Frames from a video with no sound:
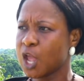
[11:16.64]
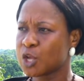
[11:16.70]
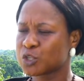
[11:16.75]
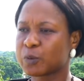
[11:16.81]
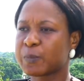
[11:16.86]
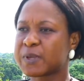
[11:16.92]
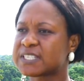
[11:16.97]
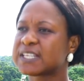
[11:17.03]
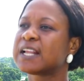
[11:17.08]

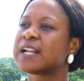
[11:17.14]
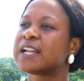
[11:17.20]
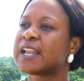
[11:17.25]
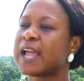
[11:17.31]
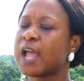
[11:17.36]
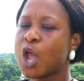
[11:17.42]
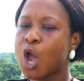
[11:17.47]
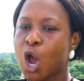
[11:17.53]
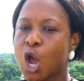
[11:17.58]
So basically
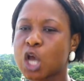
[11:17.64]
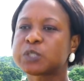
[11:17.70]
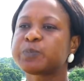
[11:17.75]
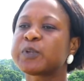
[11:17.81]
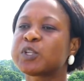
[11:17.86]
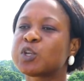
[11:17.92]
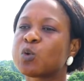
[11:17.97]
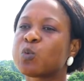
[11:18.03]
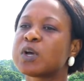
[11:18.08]
the
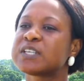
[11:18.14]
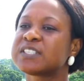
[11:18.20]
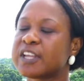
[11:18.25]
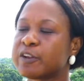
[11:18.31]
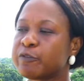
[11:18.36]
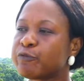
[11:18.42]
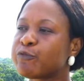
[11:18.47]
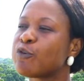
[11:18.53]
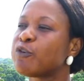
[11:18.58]
hospital was
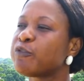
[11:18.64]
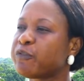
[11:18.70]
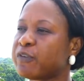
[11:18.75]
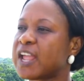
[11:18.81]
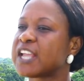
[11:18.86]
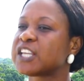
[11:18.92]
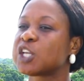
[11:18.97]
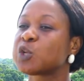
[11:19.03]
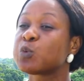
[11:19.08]
in
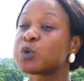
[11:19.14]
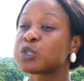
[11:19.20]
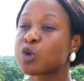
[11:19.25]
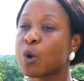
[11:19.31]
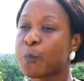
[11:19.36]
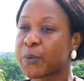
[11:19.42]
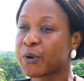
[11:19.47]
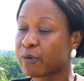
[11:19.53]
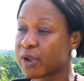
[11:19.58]
full-fledged, it was
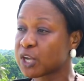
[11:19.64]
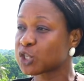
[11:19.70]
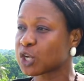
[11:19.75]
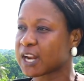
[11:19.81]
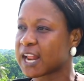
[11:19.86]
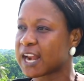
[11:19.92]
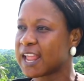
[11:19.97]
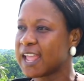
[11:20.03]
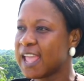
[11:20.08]

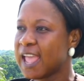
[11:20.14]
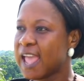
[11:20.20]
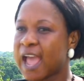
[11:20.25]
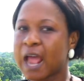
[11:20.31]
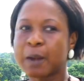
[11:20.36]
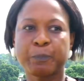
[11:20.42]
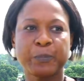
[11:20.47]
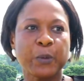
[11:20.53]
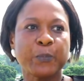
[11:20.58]
operational,
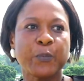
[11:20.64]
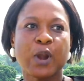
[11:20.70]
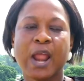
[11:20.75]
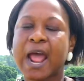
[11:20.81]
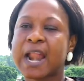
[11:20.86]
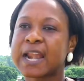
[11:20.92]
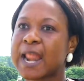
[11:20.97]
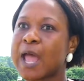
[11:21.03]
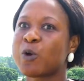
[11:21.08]
and people
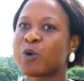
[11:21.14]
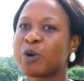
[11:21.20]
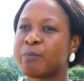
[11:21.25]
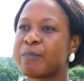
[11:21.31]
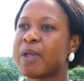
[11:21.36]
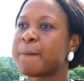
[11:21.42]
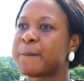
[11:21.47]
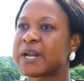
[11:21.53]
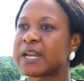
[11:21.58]
are now
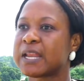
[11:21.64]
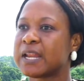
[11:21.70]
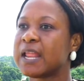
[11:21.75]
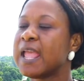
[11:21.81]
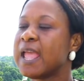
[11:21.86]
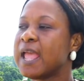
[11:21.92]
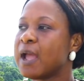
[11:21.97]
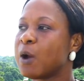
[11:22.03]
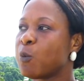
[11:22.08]
remembering
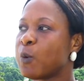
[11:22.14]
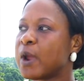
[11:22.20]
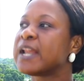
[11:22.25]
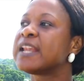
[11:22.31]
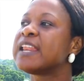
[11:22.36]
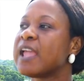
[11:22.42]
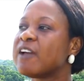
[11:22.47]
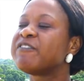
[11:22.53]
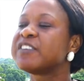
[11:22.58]

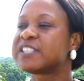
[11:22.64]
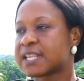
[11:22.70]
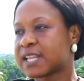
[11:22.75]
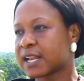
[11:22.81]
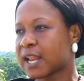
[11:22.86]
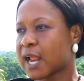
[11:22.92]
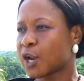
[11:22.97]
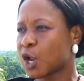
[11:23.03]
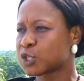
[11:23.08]
when they
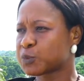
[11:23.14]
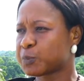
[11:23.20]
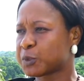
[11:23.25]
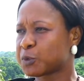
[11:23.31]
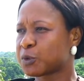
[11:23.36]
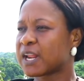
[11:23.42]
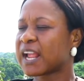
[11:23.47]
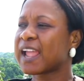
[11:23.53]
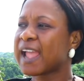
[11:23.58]
visited at
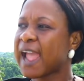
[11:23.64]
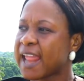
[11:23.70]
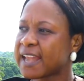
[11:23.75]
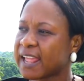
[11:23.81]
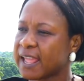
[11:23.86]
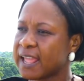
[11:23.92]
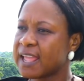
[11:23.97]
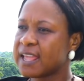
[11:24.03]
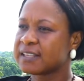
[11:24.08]
hospital the
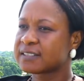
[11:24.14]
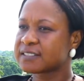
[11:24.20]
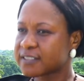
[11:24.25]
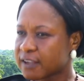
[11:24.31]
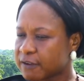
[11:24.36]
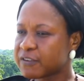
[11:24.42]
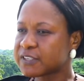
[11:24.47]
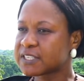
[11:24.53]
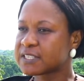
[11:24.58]
kind of
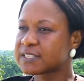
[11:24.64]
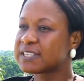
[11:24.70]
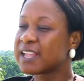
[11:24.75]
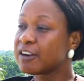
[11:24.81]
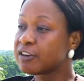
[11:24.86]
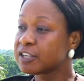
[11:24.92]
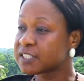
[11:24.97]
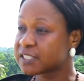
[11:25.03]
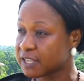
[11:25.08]
services
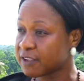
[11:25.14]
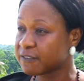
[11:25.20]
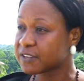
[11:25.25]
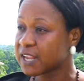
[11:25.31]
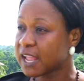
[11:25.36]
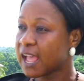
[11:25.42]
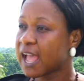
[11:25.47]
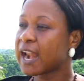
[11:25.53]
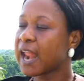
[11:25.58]
they
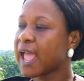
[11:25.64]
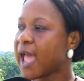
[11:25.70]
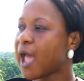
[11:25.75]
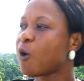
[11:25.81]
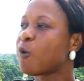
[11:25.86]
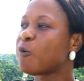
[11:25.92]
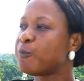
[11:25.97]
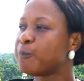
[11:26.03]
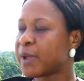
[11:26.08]
received and
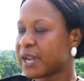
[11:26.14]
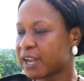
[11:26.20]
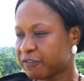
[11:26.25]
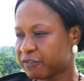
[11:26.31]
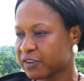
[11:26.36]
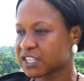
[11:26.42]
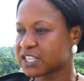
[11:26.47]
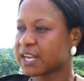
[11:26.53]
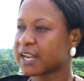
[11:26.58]
how
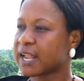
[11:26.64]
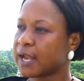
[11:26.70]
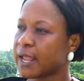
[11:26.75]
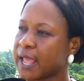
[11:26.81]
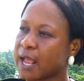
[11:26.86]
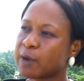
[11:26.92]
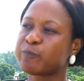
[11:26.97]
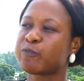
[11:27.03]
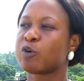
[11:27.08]
beneficial and
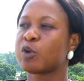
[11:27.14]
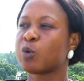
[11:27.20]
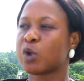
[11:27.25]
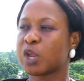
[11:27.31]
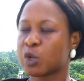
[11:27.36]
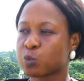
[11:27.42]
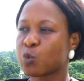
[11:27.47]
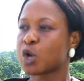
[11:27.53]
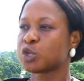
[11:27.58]
helpful
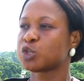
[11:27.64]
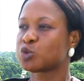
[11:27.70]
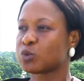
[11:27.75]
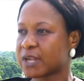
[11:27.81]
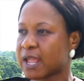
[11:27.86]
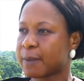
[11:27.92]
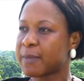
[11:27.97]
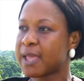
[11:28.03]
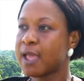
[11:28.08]
it was to
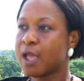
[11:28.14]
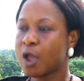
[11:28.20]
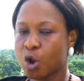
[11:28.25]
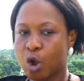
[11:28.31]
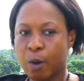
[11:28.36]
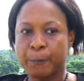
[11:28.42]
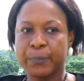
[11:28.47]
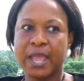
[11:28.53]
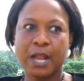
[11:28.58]
them
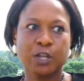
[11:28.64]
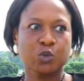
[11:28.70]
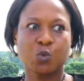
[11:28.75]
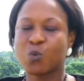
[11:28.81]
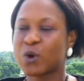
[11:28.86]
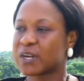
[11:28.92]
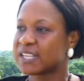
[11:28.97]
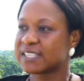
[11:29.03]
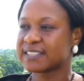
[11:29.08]
compared to
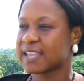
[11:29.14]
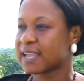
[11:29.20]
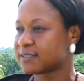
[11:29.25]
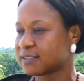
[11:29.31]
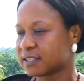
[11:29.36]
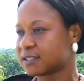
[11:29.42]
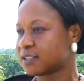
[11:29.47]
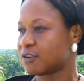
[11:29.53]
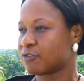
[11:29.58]
what is
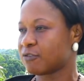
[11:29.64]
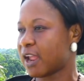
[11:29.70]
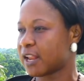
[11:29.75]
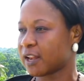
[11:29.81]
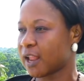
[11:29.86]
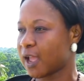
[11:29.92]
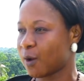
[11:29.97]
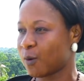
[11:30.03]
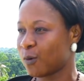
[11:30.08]
existing
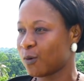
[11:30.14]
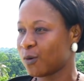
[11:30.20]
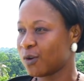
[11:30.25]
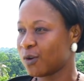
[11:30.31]
right now.